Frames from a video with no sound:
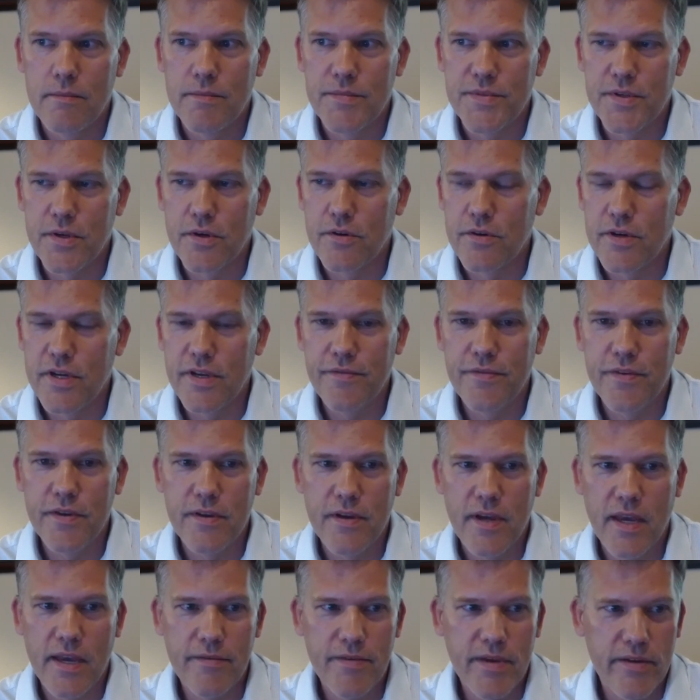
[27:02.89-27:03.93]
So
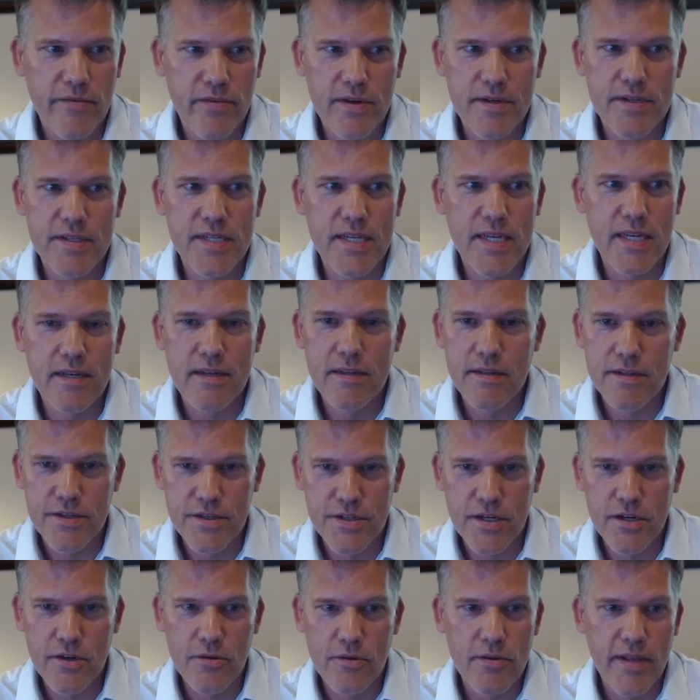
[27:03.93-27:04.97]
have you ever seen the
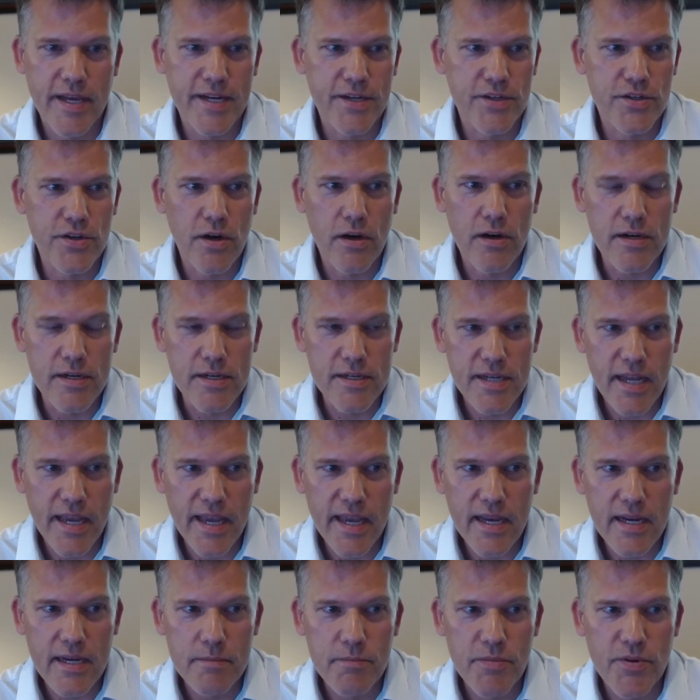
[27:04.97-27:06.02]
show like Shark
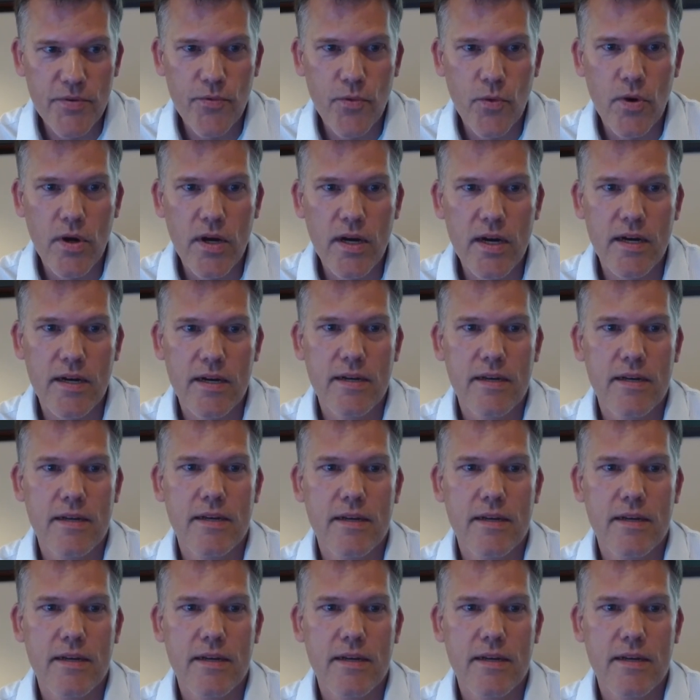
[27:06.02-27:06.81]
Tank before?